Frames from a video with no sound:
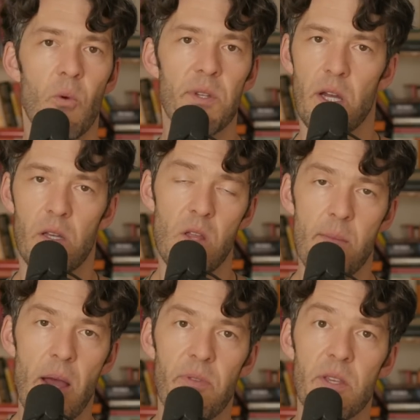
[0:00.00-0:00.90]
we talk a
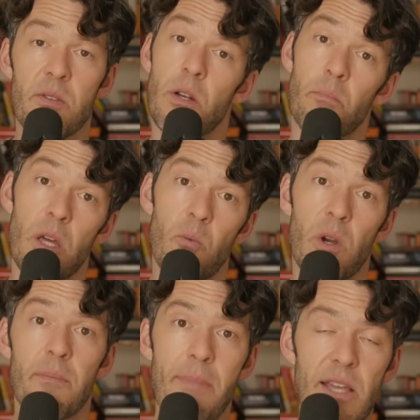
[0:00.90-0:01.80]
lot about this in our Blood
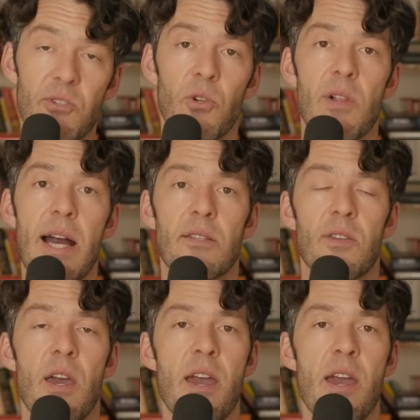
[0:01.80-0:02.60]
Work masterclass.